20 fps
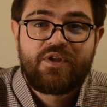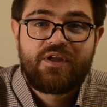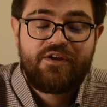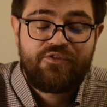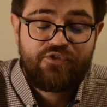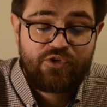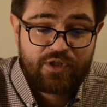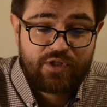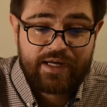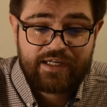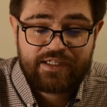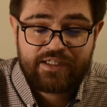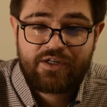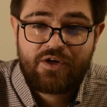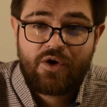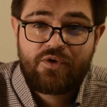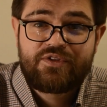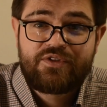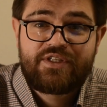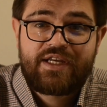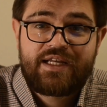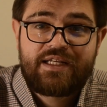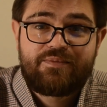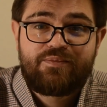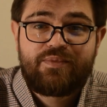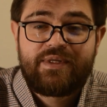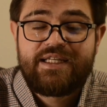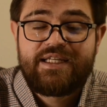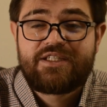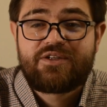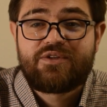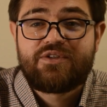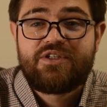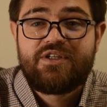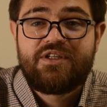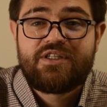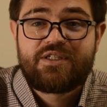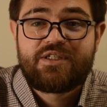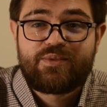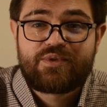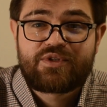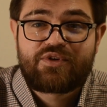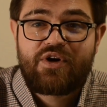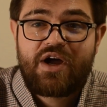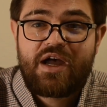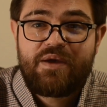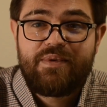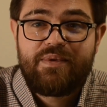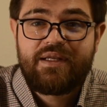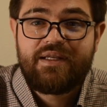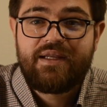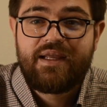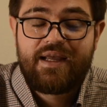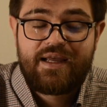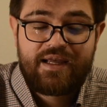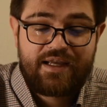If you like the content, please consider subscribing,